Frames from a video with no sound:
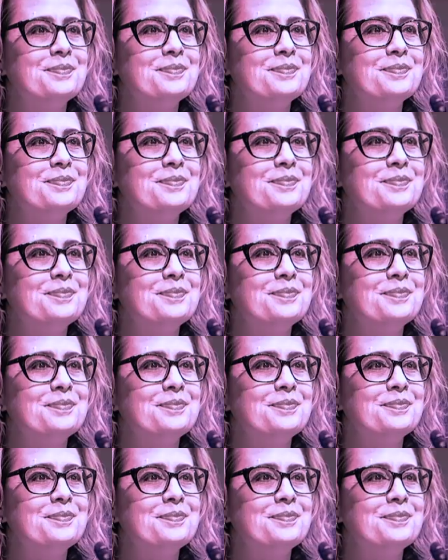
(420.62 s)

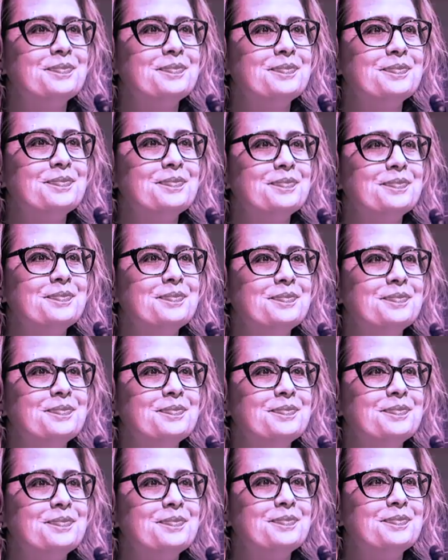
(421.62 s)

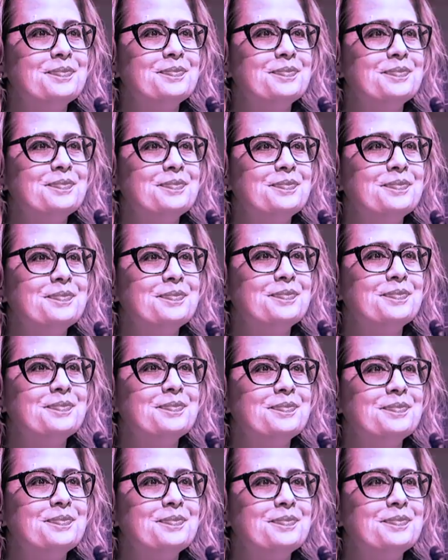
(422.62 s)

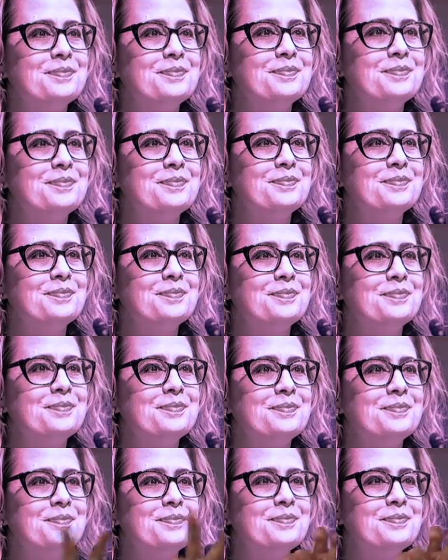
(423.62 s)

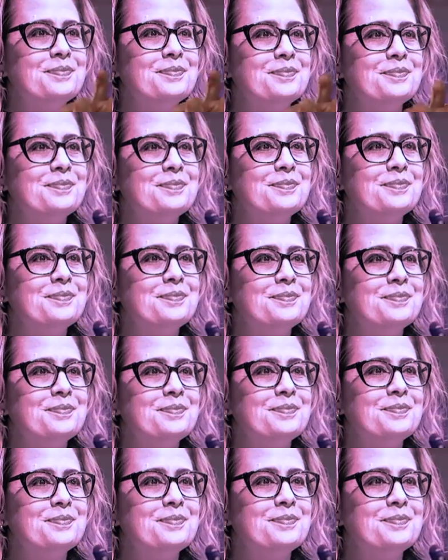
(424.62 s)

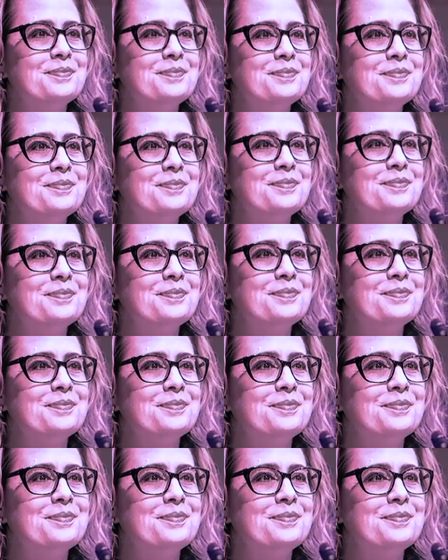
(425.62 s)

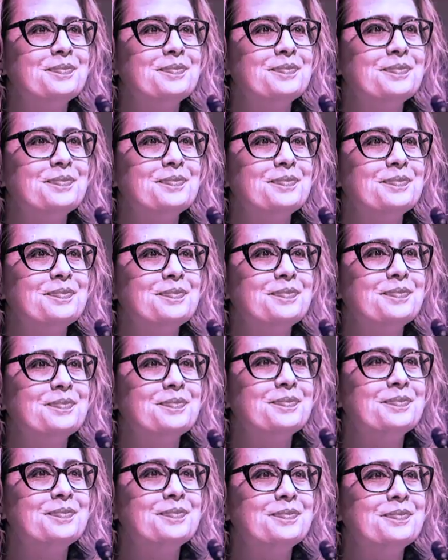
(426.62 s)

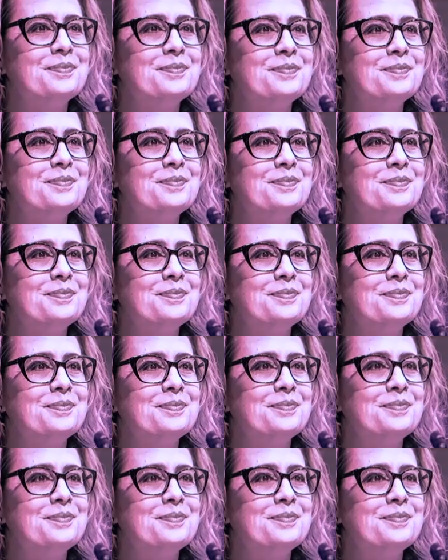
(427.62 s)
[no speech]